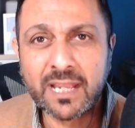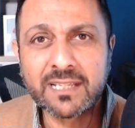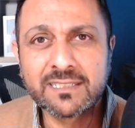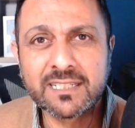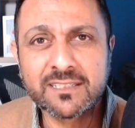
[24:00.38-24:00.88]
that
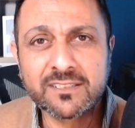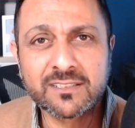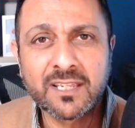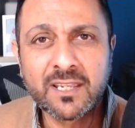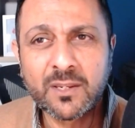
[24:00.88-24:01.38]

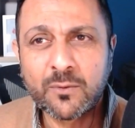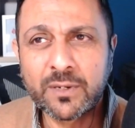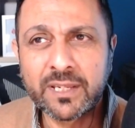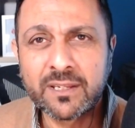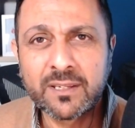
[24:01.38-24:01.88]
exists
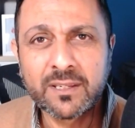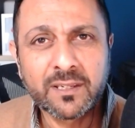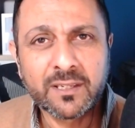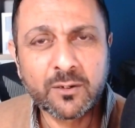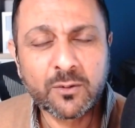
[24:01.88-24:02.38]
when
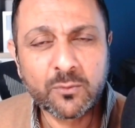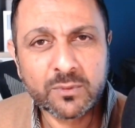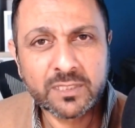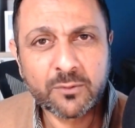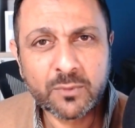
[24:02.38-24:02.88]

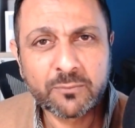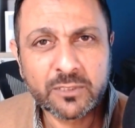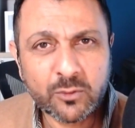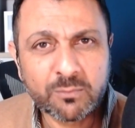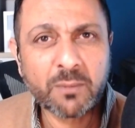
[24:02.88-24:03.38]
when
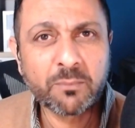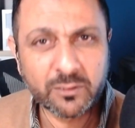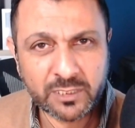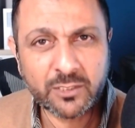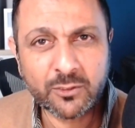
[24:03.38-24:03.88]
we're talking about
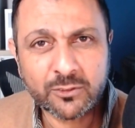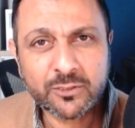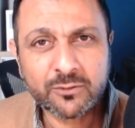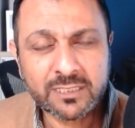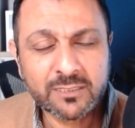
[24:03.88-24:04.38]

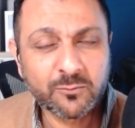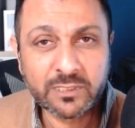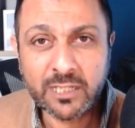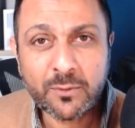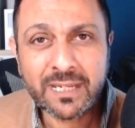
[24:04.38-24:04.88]
multiculturalism.
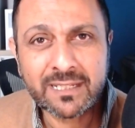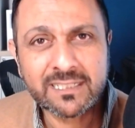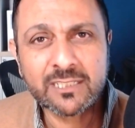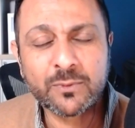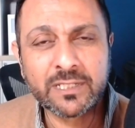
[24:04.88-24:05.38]
We know it
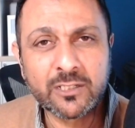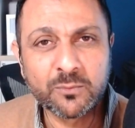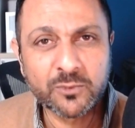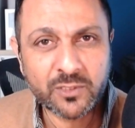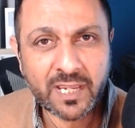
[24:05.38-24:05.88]
exists when it
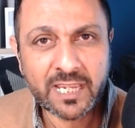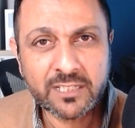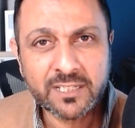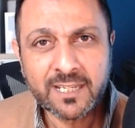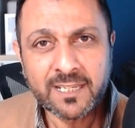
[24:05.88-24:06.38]
comes to
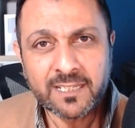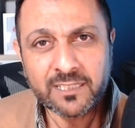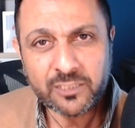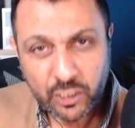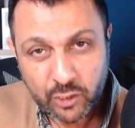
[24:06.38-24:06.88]
age.
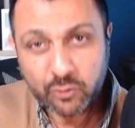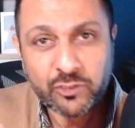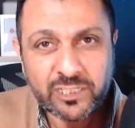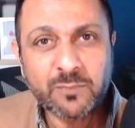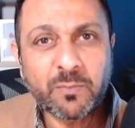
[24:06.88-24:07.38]
There's
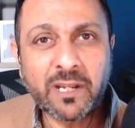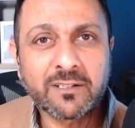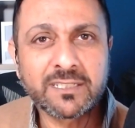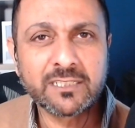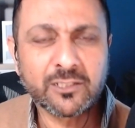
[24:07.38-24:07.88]
huge
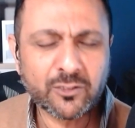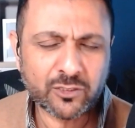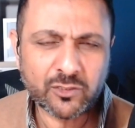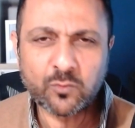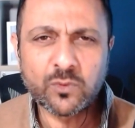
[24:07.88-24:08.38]
disparities
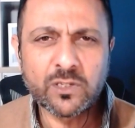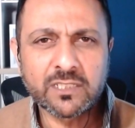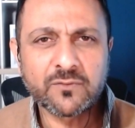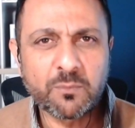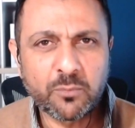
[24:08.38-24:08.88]
across the
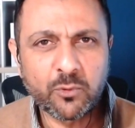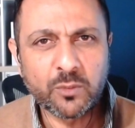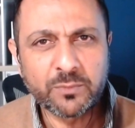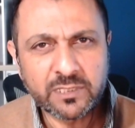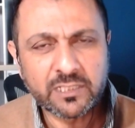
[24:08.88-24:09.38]
world of
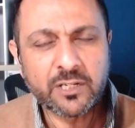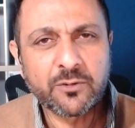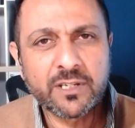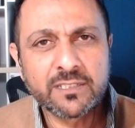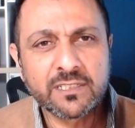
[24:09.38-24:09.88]
employment and
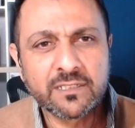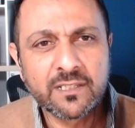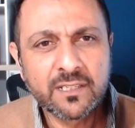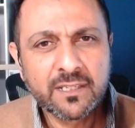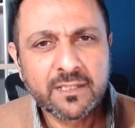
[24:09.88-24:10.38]
careers.
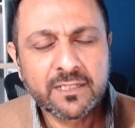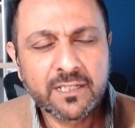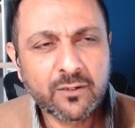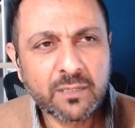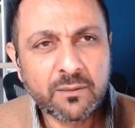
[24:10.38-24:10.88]
And,
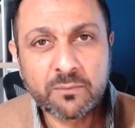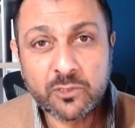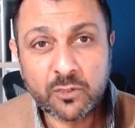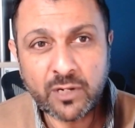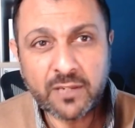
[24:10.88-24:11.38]
I'm
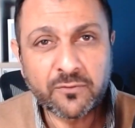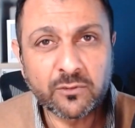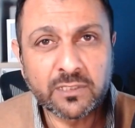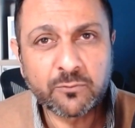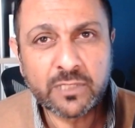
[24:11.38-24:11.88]
so
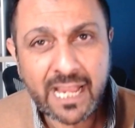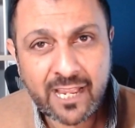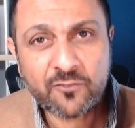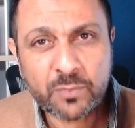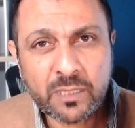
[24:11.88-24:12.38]
grateful that we
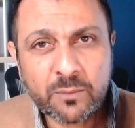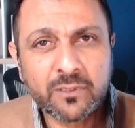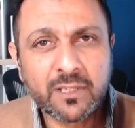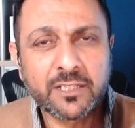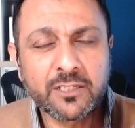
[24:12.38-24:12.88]
have
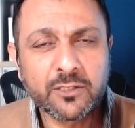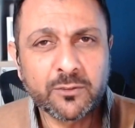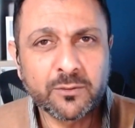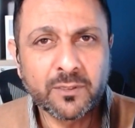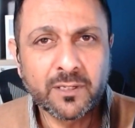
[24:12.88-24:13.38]
people like
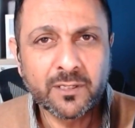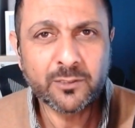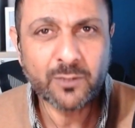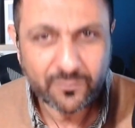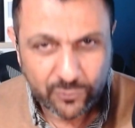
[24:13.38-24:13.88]
you.
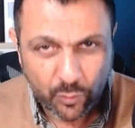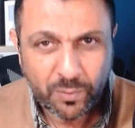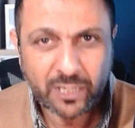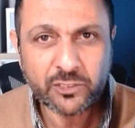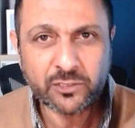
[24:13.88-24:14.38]
You have your
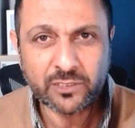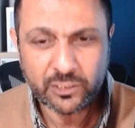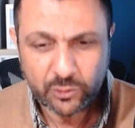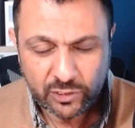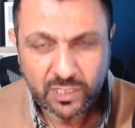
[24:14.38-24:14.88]
passion
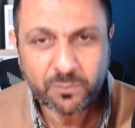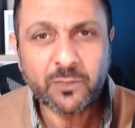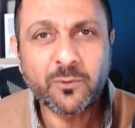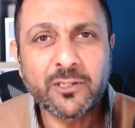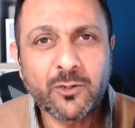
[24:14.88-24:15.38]
and you're
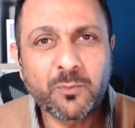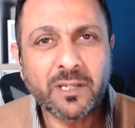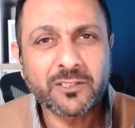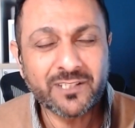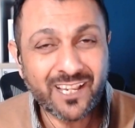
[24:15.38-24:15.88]
chipping away at your
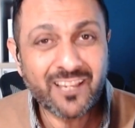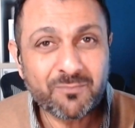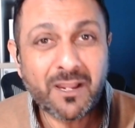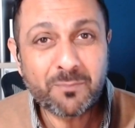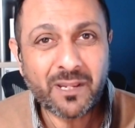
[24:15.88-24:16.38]
passion. I
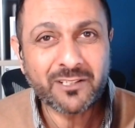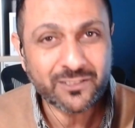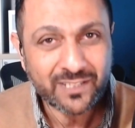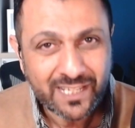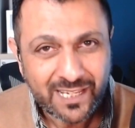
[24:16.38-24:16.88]
have my
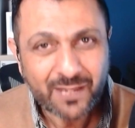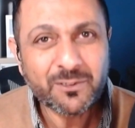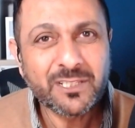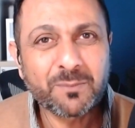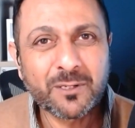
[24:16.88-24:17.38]
passion
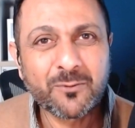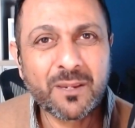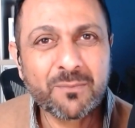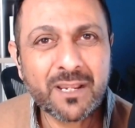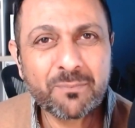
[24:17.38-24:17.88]
and we're chipping
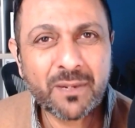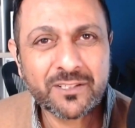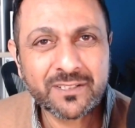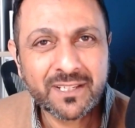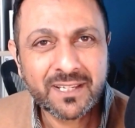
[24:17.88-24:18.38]
away at my
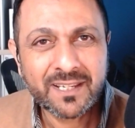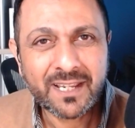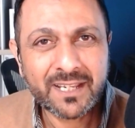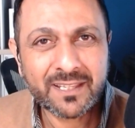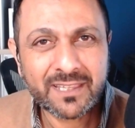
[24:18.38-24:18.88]
passion.
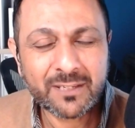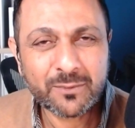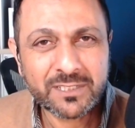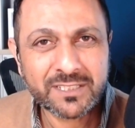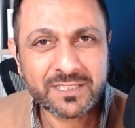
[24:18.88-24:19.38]
And I
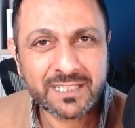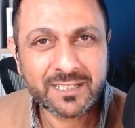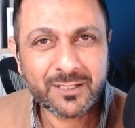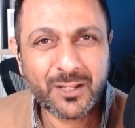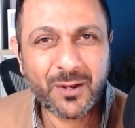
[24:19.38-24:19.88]
think we just
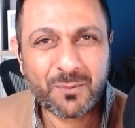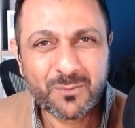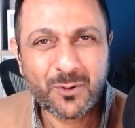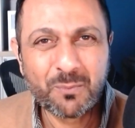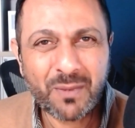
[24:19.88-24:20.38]
need a
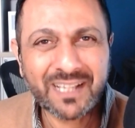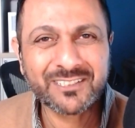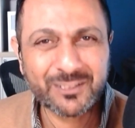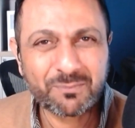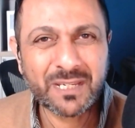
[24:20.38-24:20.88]
lot more
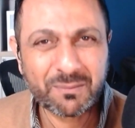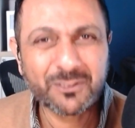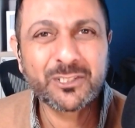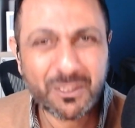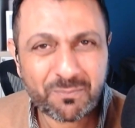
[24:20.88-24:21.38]
passionate
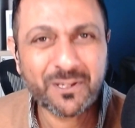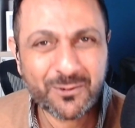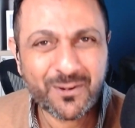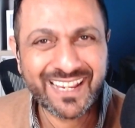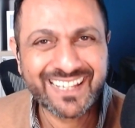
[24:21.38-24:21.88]
people chipping
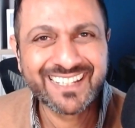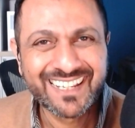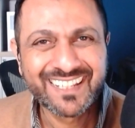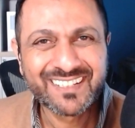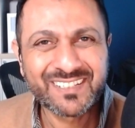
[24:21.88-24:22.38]
away
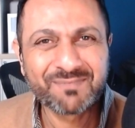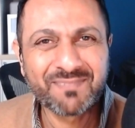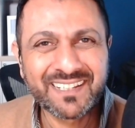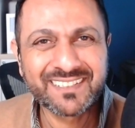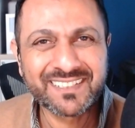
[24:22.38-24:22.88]
to
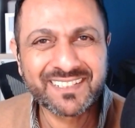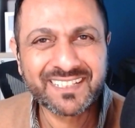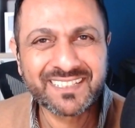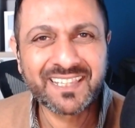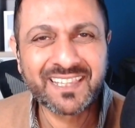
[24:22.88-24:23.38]
make
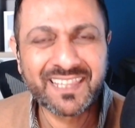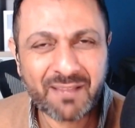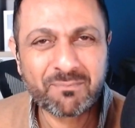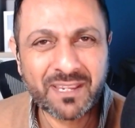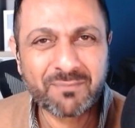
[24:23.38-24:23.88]
society
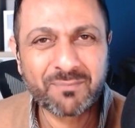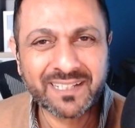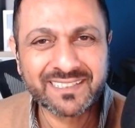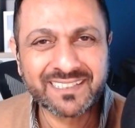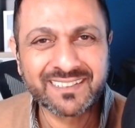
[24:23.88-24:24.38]
that bit
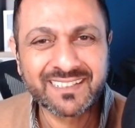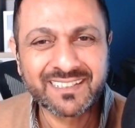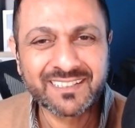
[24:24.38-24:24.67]
better.